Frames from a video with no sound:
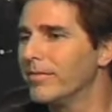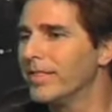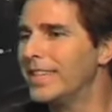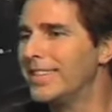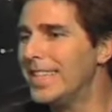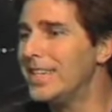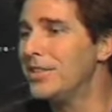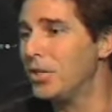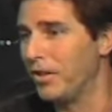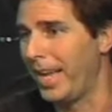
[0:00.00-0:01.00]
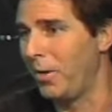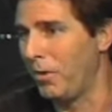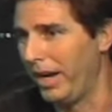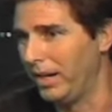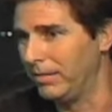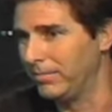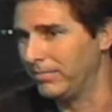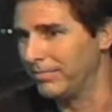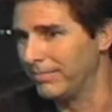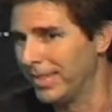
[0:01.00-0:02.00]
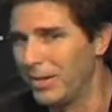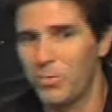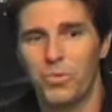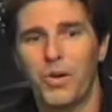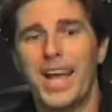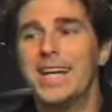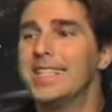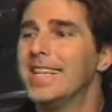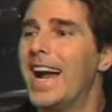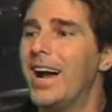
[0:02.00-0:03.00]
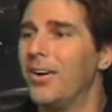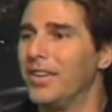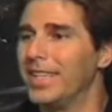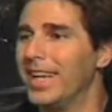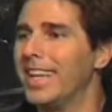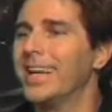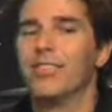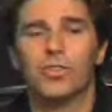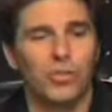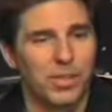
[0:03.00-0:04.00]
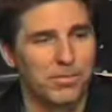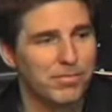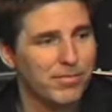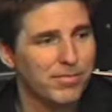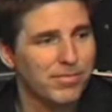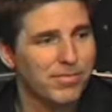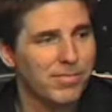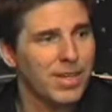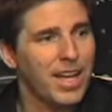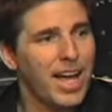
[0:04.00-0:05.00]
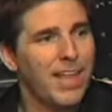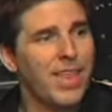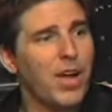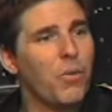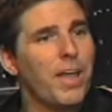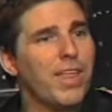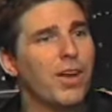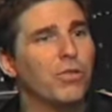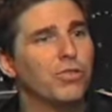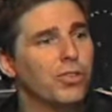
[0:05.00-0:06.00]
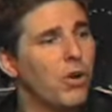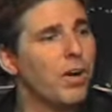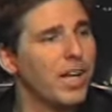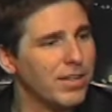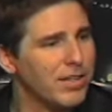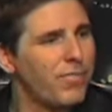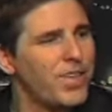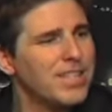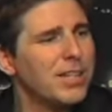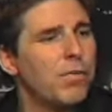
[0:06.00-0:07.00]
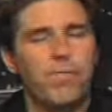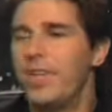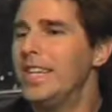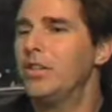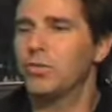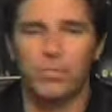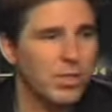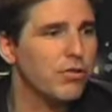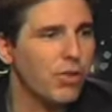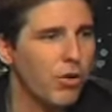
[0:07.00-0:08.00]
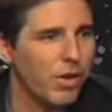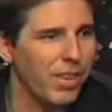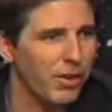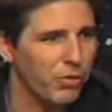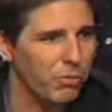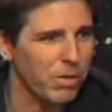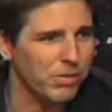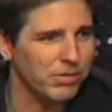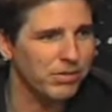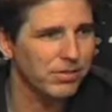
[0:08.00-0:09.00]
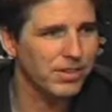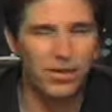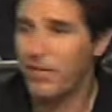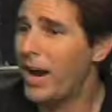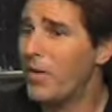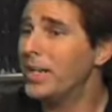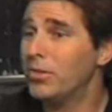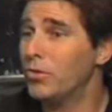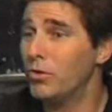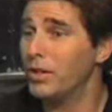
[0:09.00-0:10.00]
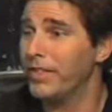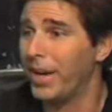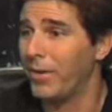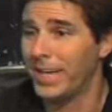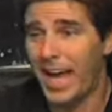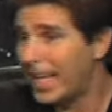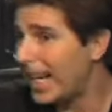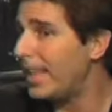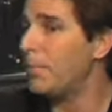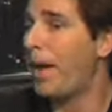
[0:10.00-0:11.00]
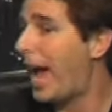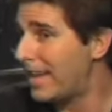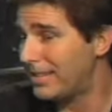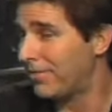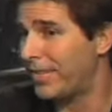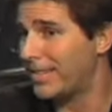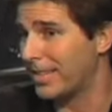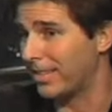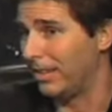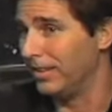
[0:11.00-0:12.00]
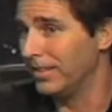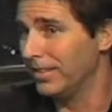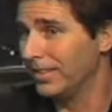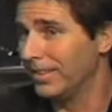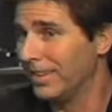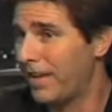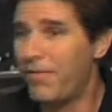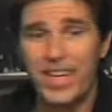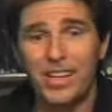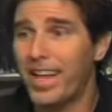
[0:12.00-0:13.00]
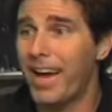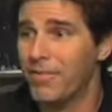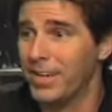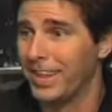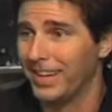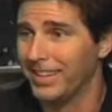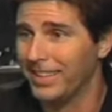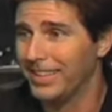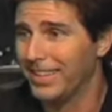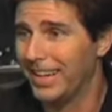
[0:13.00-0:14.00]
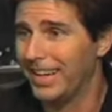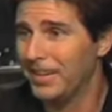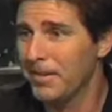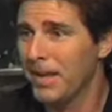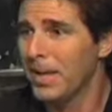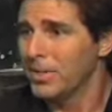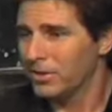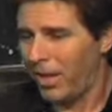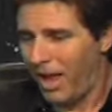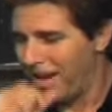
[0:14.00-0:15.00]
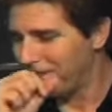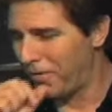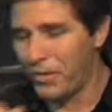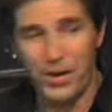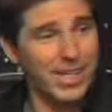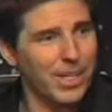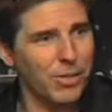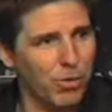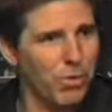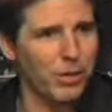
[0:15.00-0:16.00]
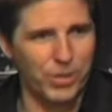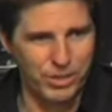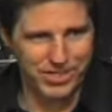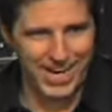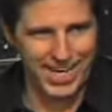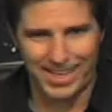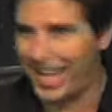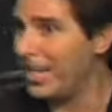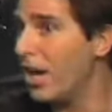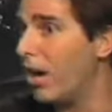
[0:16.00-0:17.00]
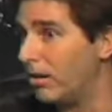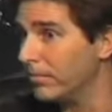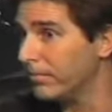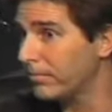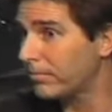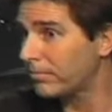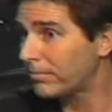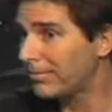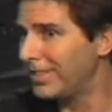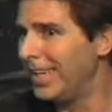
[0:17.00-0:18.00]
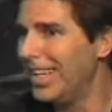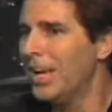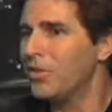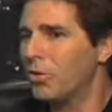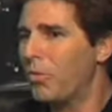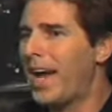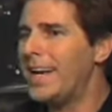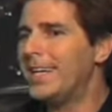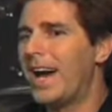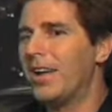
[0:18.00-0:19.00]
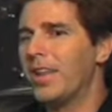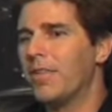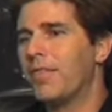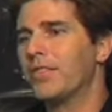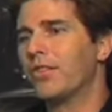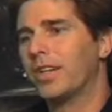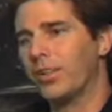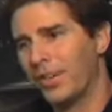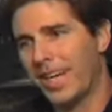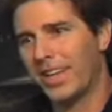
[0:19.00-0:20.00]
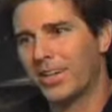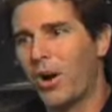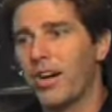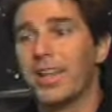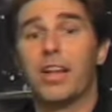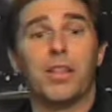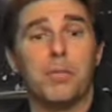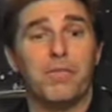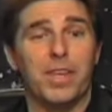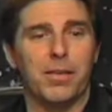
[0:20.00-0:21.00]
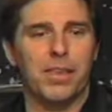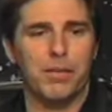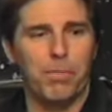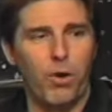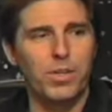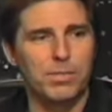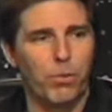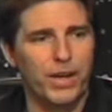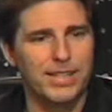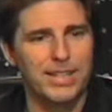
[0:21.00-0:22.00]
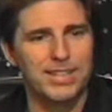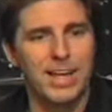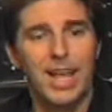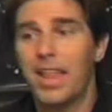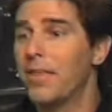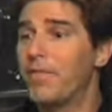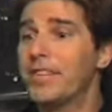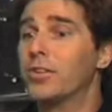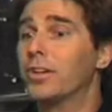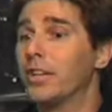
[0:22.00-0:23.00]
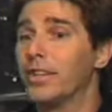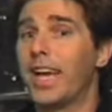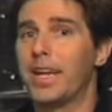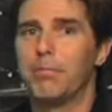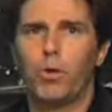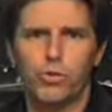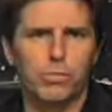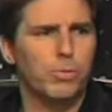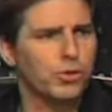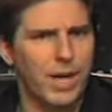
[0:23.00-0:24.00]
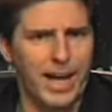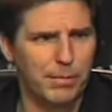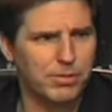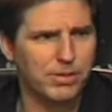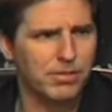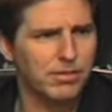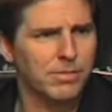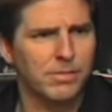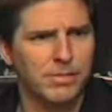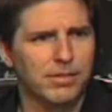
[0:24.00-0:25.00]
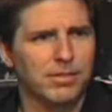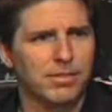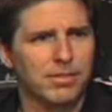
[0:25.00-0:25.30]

It's easier that way. Write it down and give it to them. And that way they don't choke on it. Because the physical feels when you choke on those words. They're very intuitive that way. You can't get anything past the physical. They feel everything. Okay? So, so if you're incongruent when you're saying it, they know. Okay? So write it down, and then the physical can look at it in the card. And then the, the, the bonus points is the physical can look at it multiple times. They can